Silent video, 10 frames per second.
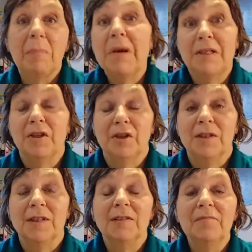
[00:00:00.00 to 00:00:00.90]

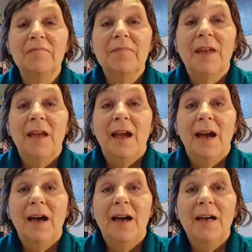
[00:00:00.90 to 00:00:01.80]
messages.
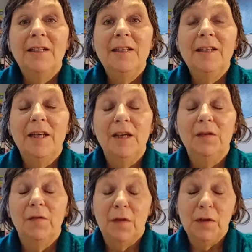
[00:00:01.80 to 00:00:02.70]
And
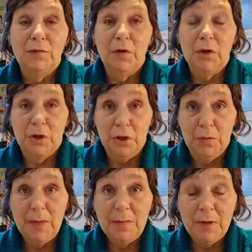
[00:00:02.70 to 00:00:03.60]
if, for those of you who don't know
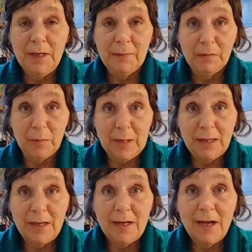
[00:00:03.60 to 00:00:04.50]
me, my name's
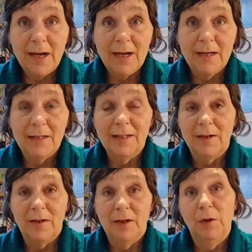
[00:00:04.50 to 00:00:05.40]
Rebecca, and
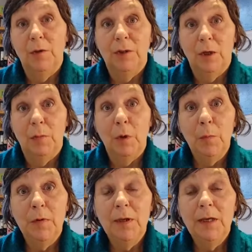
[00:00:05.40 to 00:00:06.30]
I use
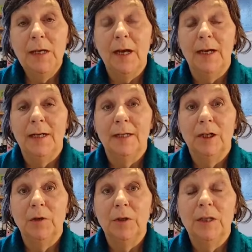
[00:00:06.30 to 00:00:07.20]
homeopathy and
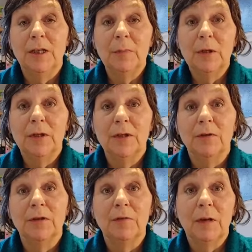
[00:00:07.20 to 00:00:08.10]
QTT
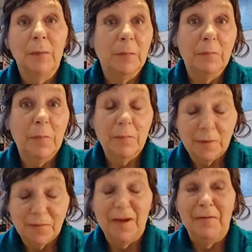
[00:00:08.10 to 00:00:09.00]
personal
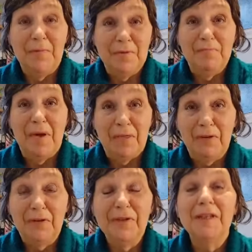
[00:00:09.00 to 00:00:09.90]
development
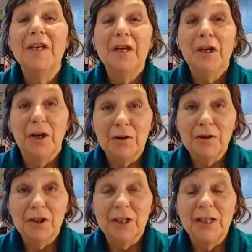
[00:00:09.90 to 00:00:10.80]
methods,
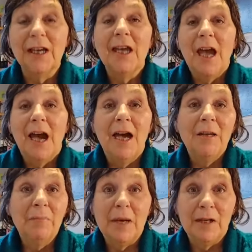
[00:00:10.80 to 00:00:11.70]
coaching,
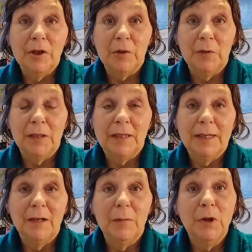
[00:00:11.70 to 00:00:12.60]
and mentoring to
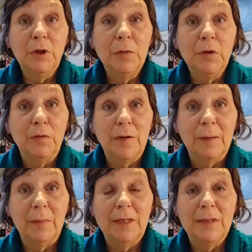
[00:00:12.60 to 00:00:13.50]
help you and your
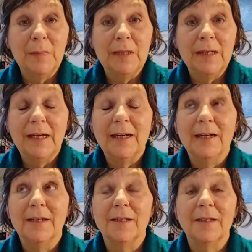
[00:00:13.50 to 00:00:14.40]
family to be
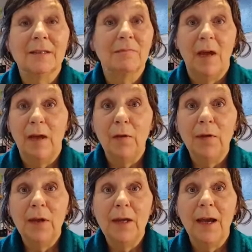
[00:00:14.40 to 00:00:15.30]
as
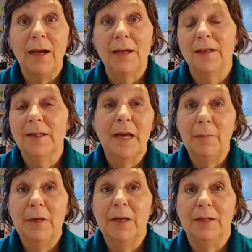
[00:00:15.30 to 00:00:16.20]
healthy and as
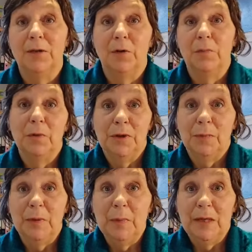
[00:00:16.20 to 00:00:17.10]
happy as you can
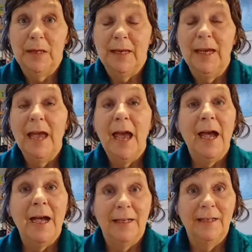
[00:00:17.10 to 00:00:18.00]
possibly be
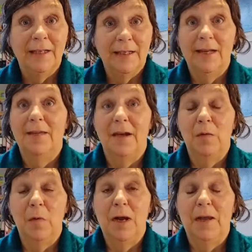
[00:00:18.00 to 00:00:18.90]
and stay
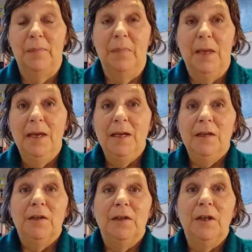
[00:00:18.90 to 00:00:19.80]
that way.
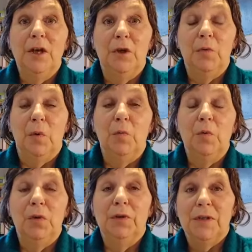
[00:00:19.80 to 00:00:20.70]
So,
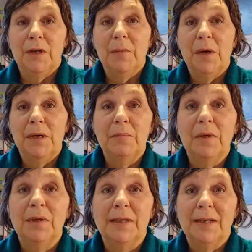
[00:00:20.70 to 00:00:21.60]
what are my
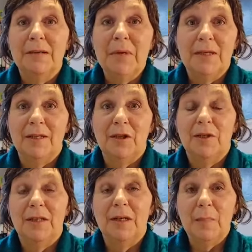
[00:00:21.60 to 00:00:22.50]
Monday
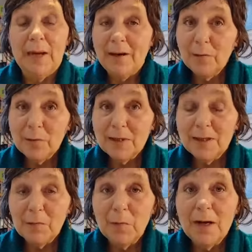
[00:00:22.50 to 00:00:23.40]
messages
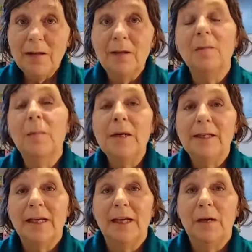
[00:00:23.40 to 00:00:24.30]
about? Well,
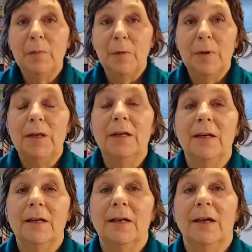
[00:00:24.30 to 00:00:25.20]
basically, I pop in
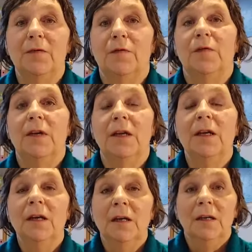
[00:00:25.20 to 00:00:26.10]
here
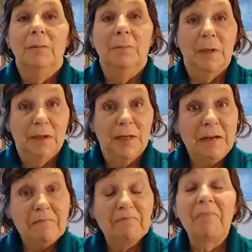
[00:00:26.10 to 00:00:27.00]
every
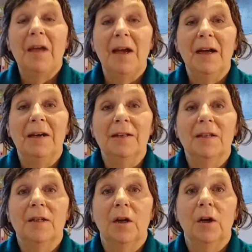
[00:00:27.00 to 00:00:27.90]
Monday
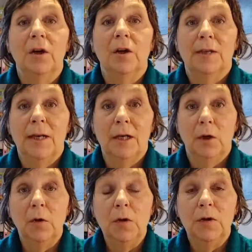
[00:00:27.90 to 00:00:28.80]
at 10
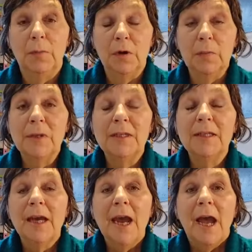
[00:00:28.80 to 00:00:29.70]
o'clock at the
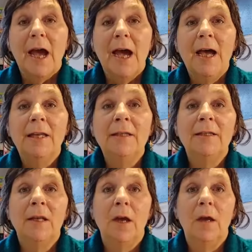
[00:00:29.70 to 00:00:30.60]
moment, and
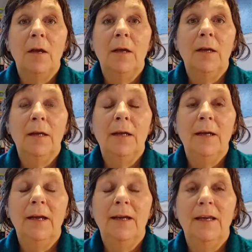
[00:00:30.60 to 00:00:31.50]

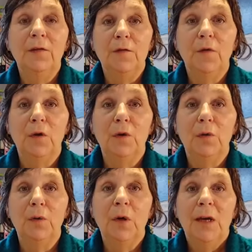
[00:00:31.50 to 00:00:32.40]
I give
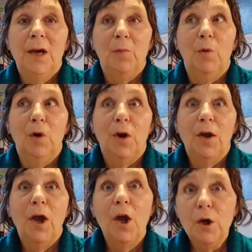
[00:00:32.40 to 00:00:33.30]
you what I
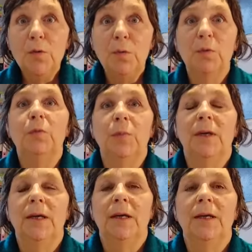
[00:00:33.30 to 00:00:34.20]
hope will
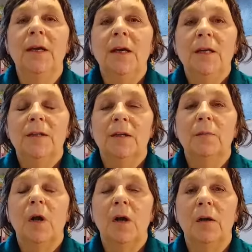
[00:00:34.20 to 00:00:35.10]
be
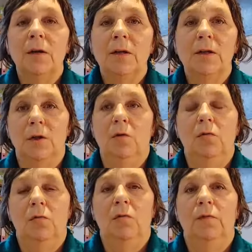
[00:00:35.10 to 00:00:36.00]
some kind
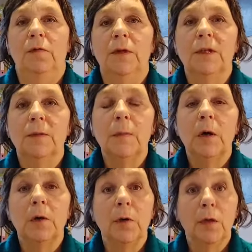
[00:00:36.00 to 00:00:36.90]
of
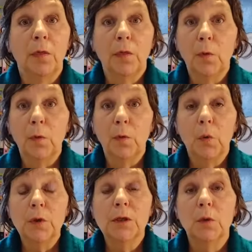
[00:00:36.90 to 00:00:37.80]
inspiring
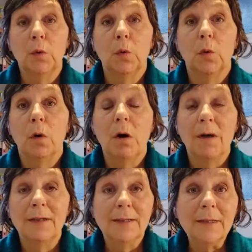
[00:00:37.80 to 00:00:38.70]
thought or
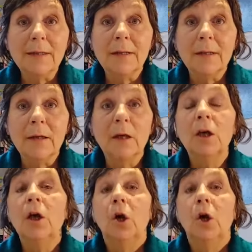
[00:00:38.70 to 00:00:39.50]
idea